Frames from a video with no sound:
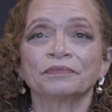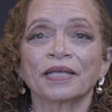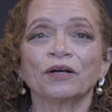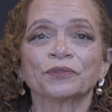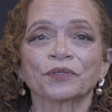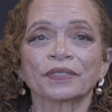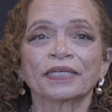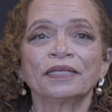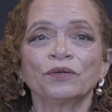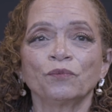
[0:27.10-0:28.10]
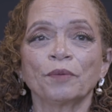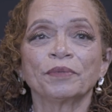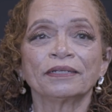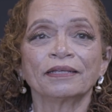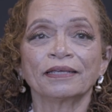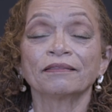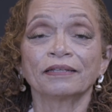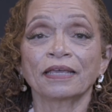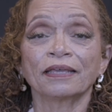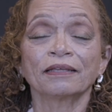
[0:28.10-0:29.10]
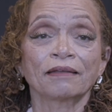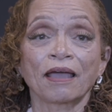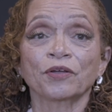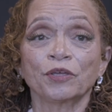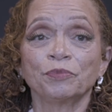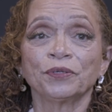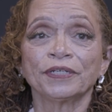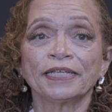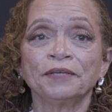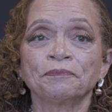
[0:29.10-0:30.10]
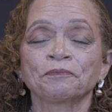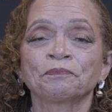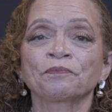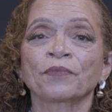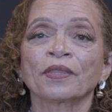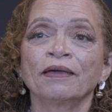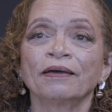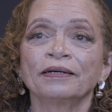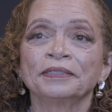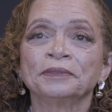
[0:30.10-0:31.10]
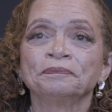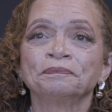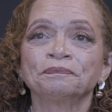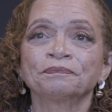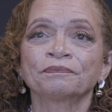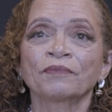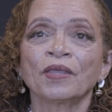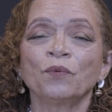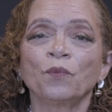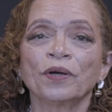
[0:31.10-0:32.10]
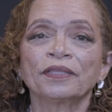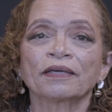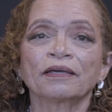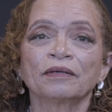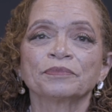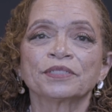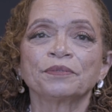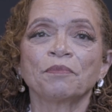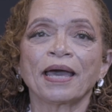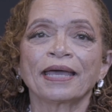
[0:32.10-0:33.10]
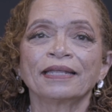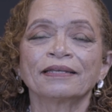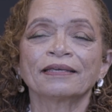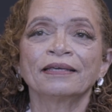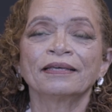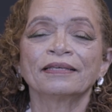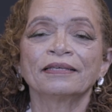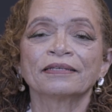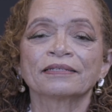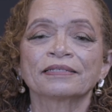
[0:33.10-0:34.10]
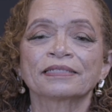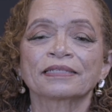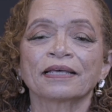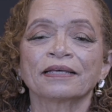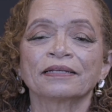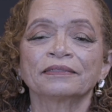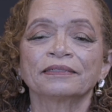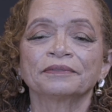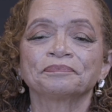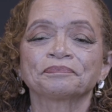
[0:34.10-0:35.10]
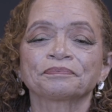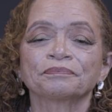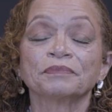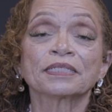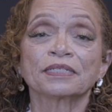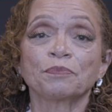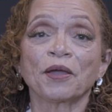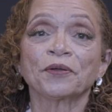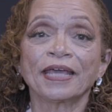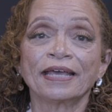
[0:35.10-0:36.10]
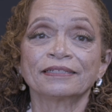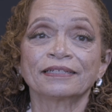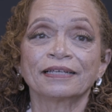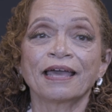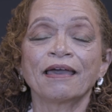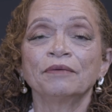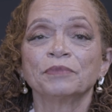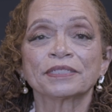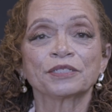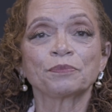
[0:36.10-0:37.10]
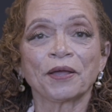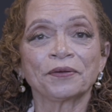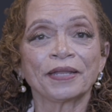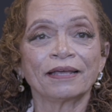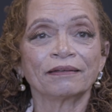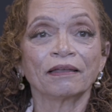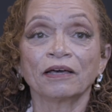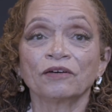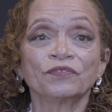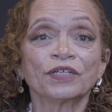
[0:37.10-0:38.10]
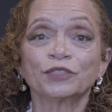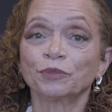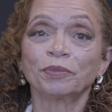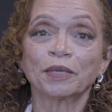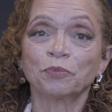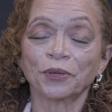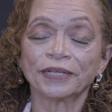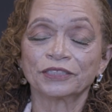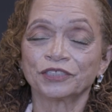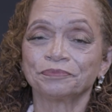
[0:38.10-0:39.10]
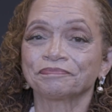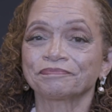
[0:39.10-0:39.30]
elderly women in our community. One that comes to mind is Mrs. Barnett. Mrs. Barnett loved to play bridge,